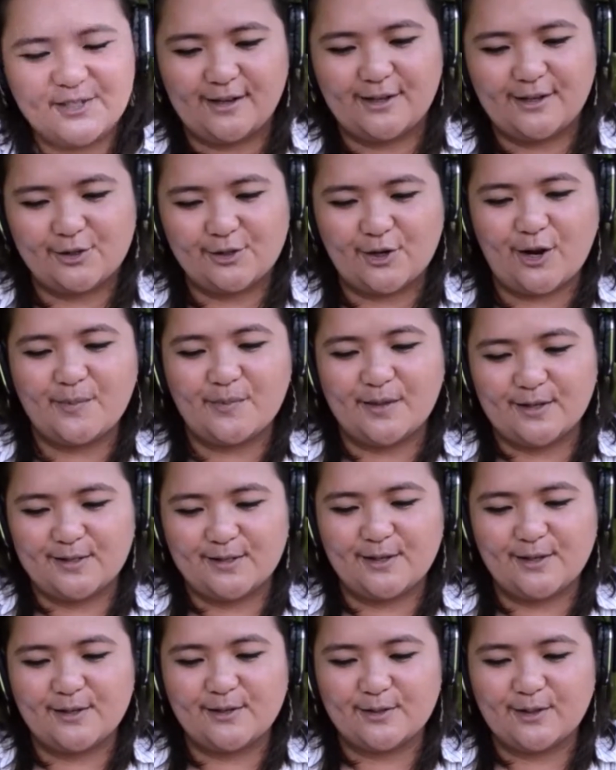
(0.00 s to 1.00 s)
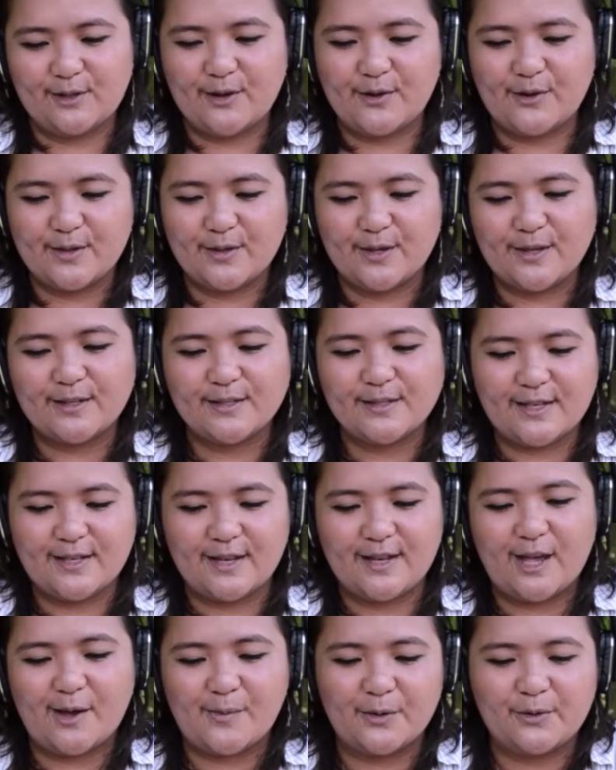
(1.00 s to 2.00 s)
A shop that sells clothing. Se
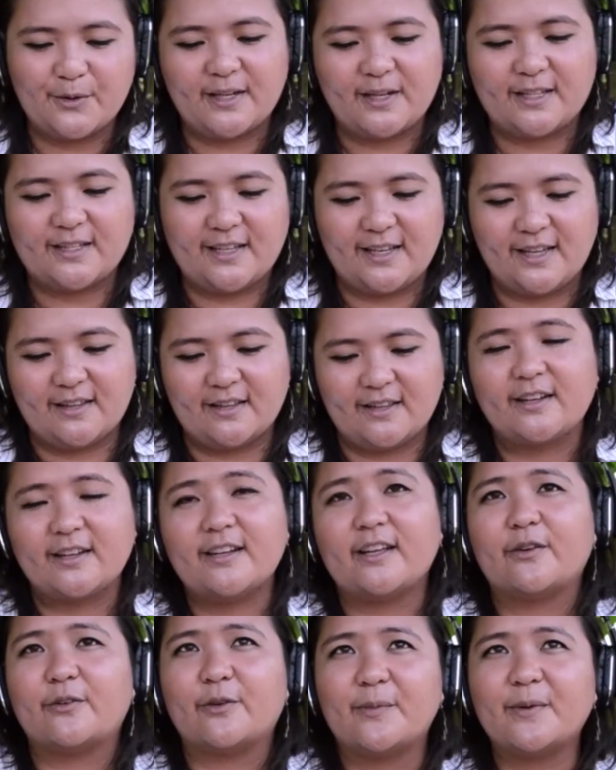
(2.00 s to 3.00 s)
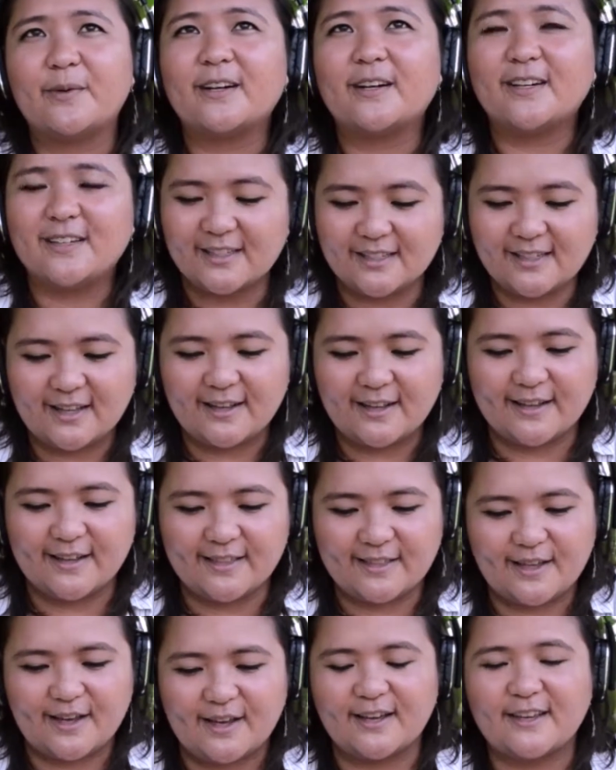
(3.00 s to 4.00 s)
llama una tienda de ropa. I like
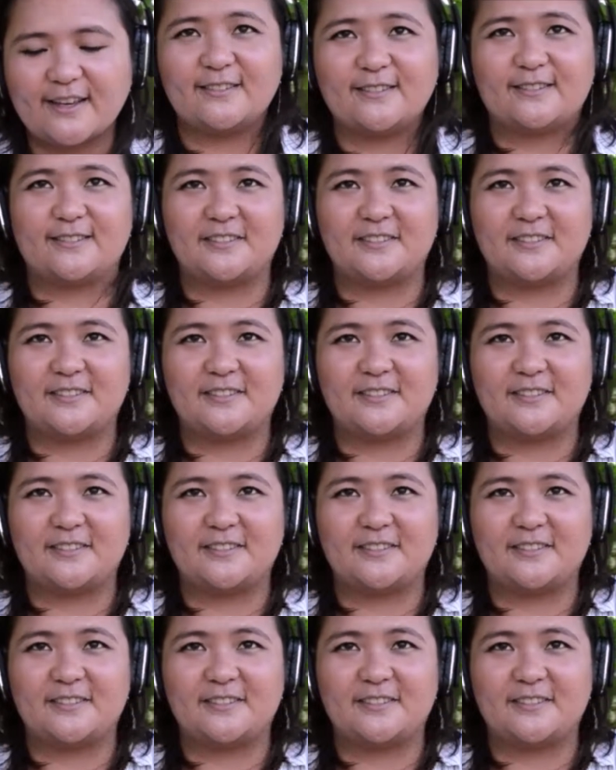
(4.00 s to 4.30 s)
that.